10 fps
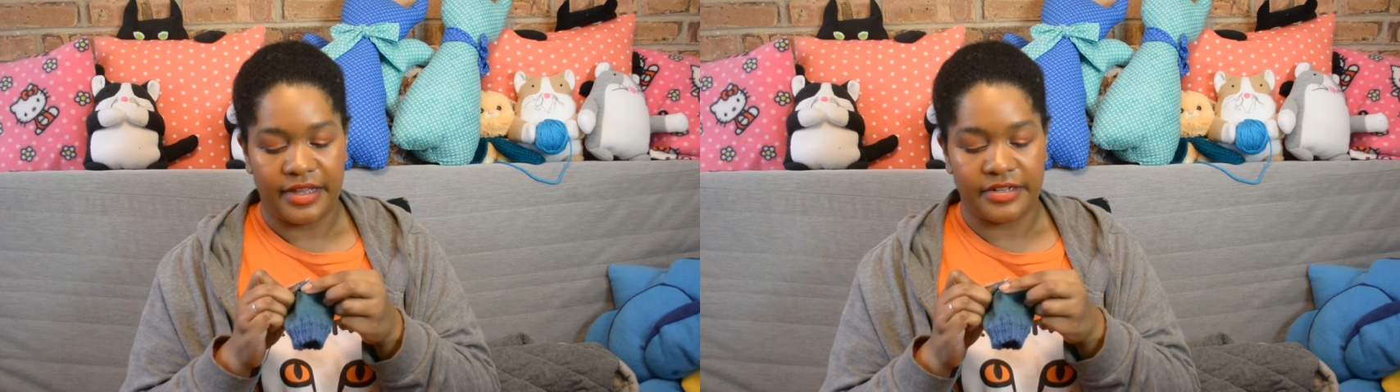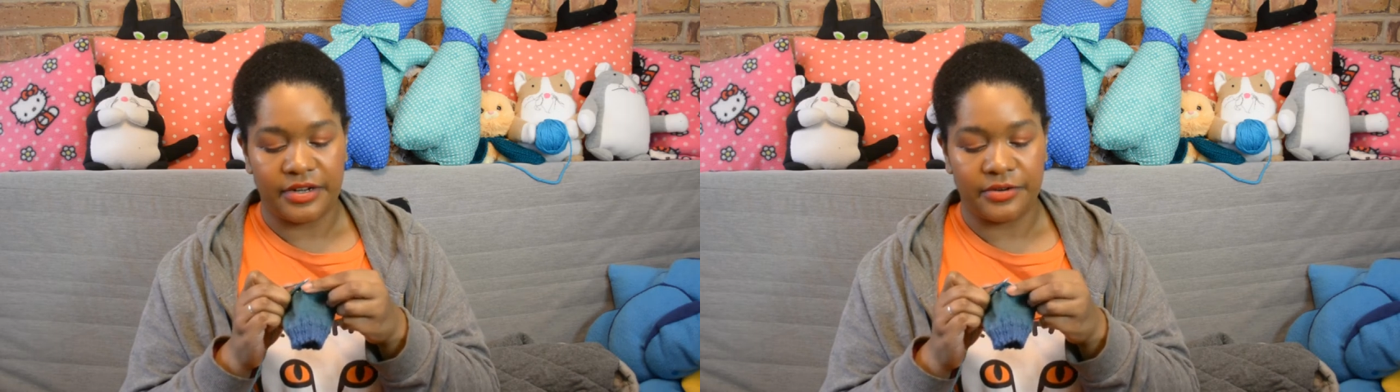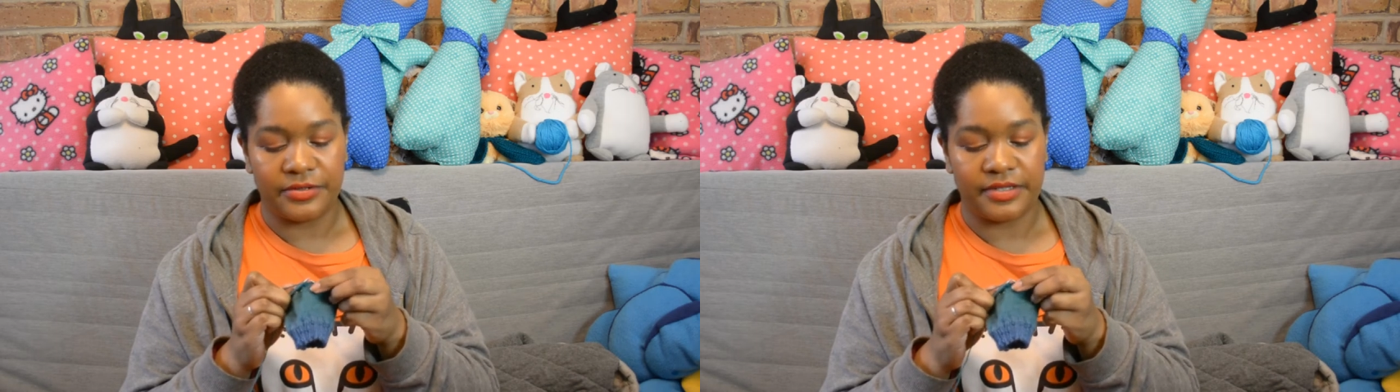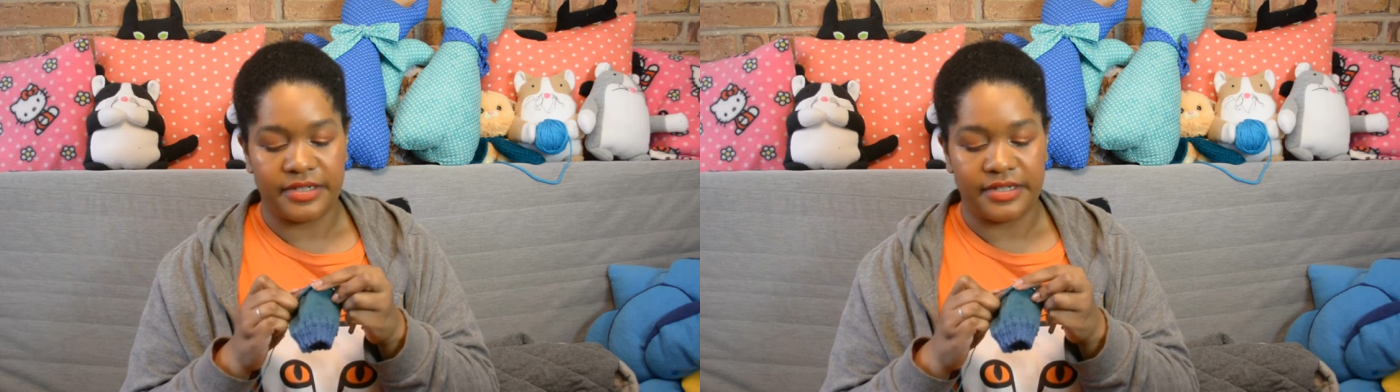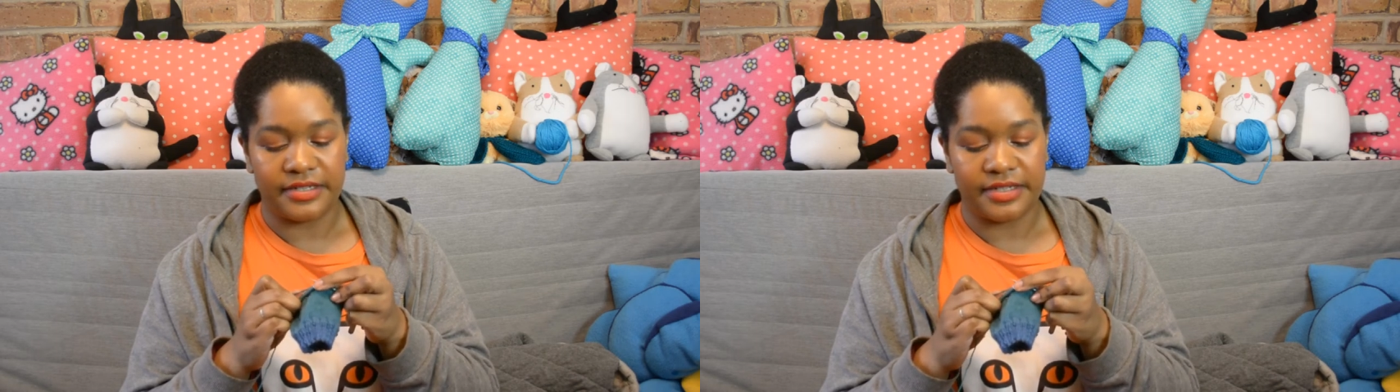
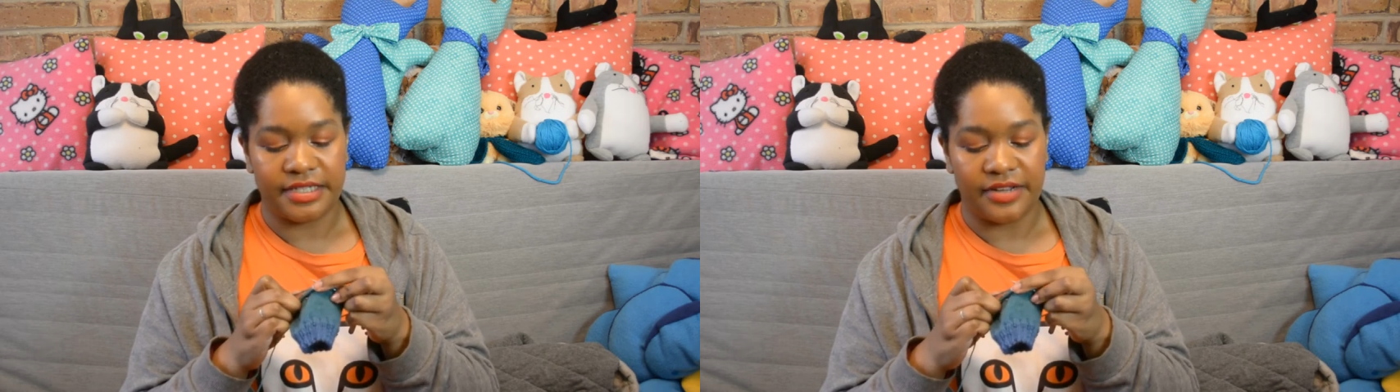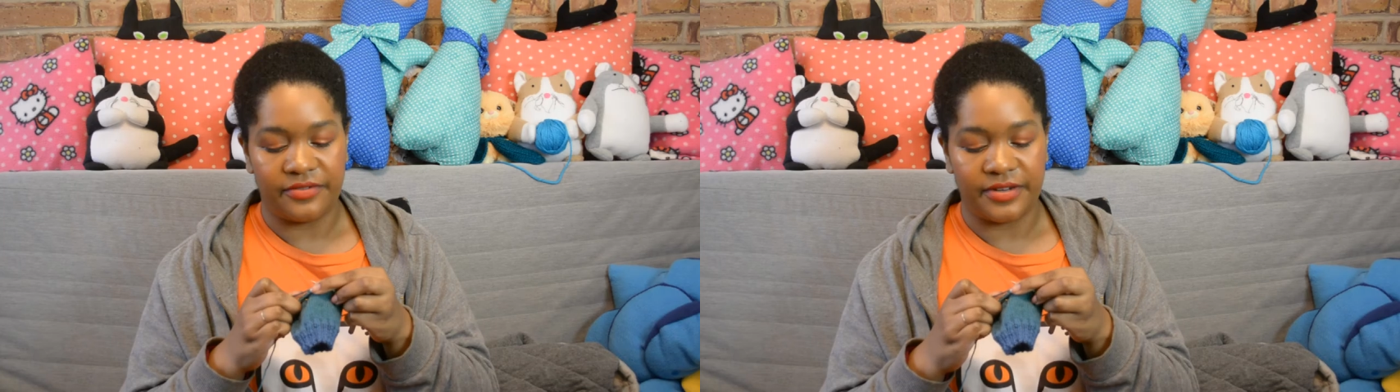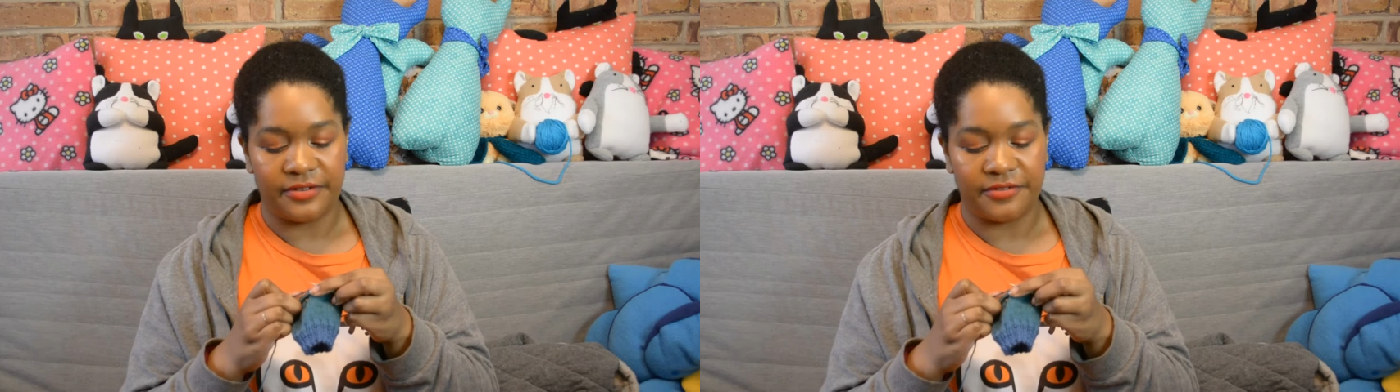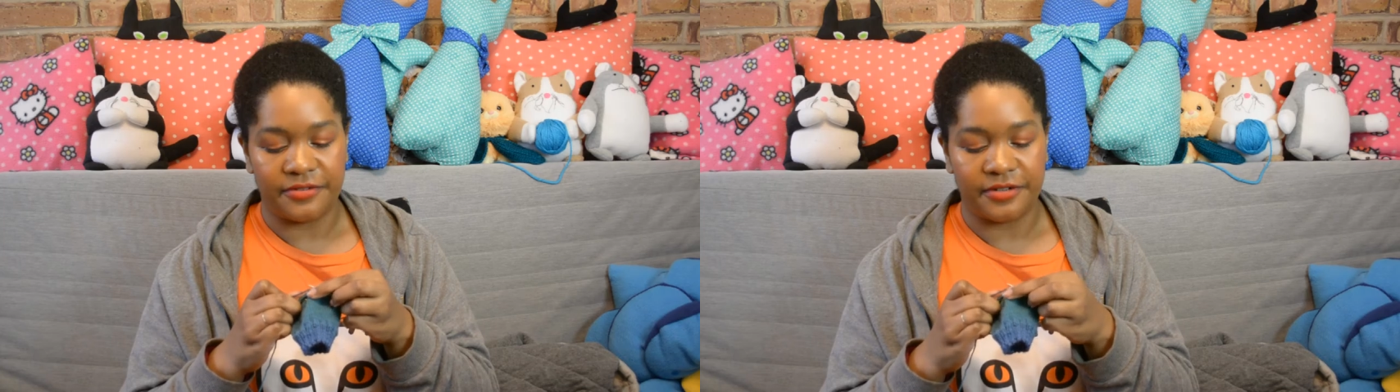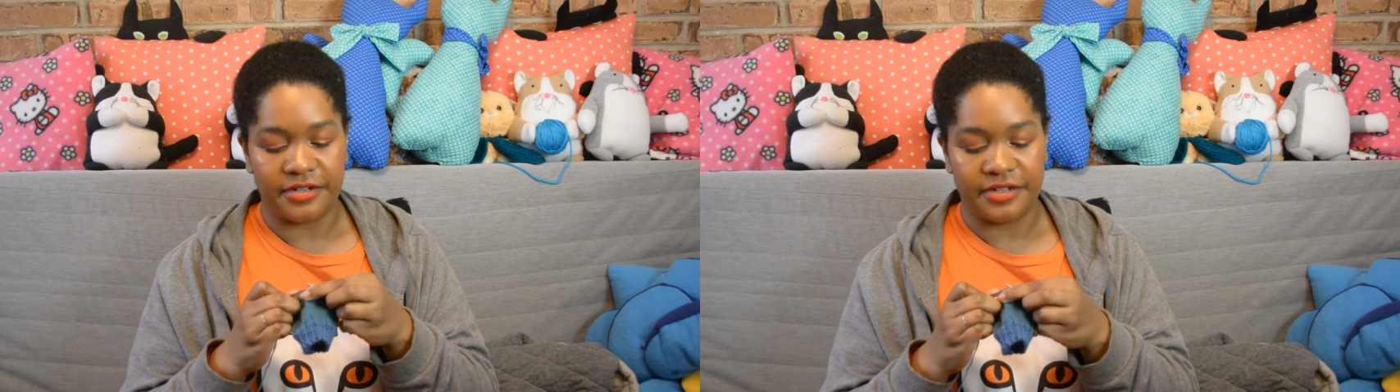toasty
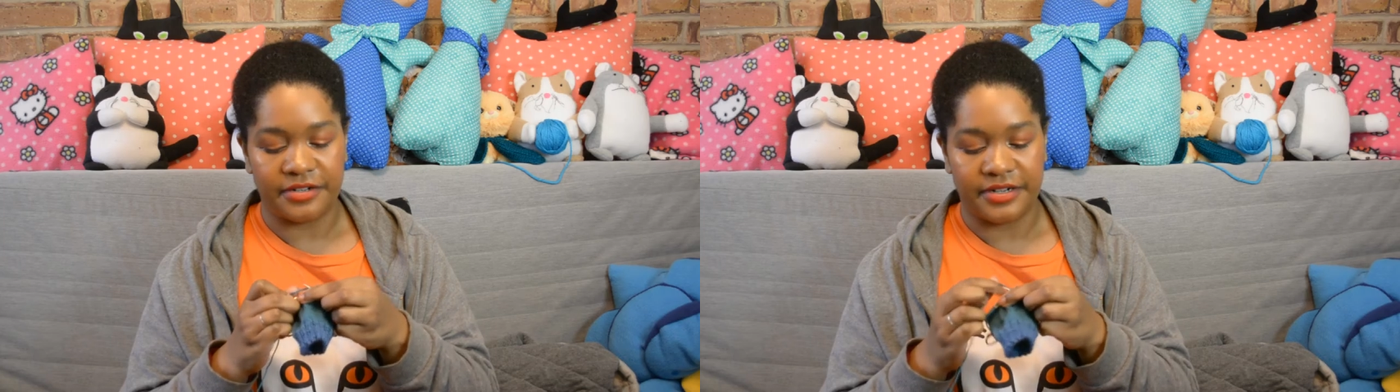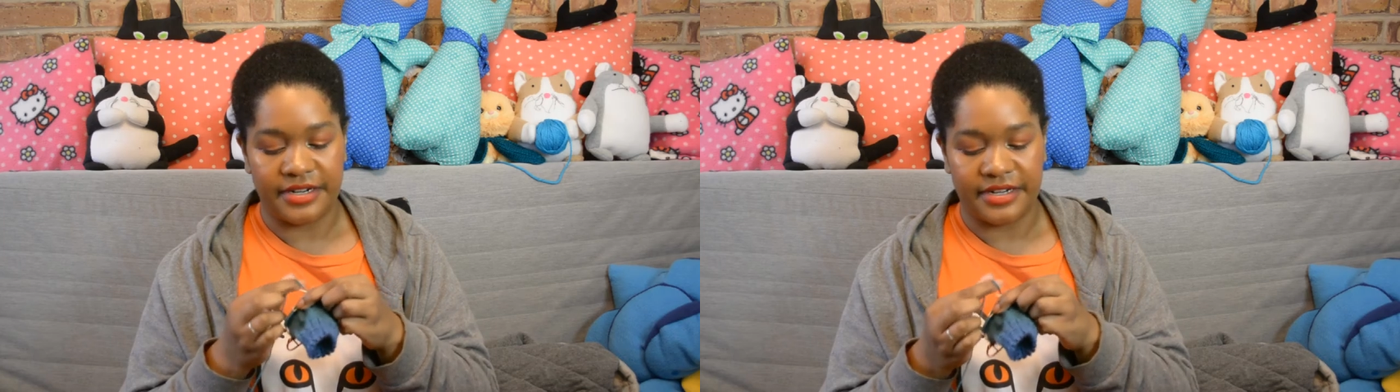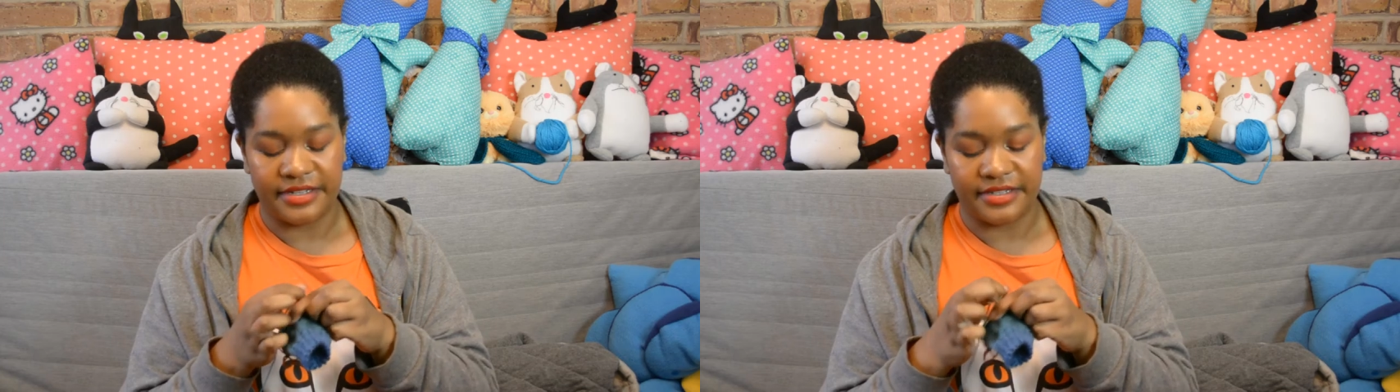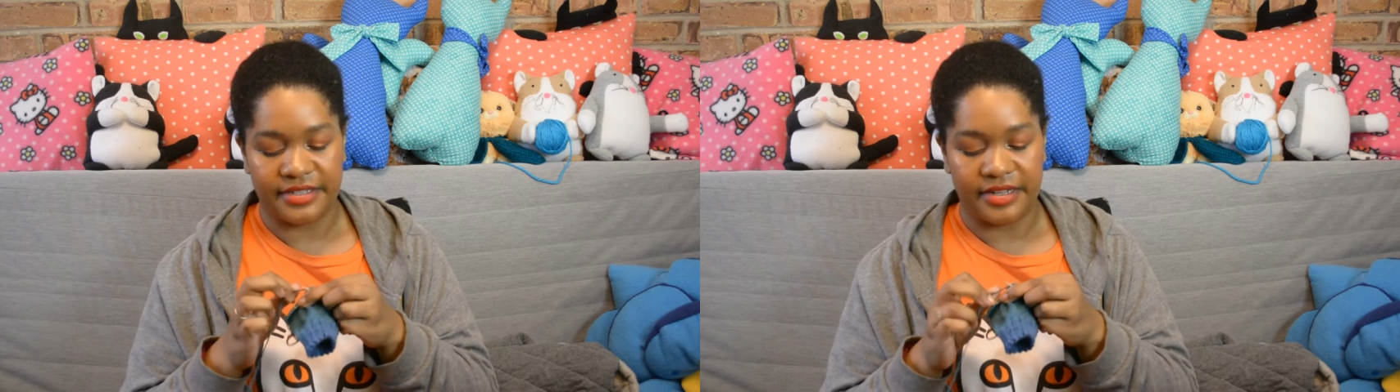74 degrees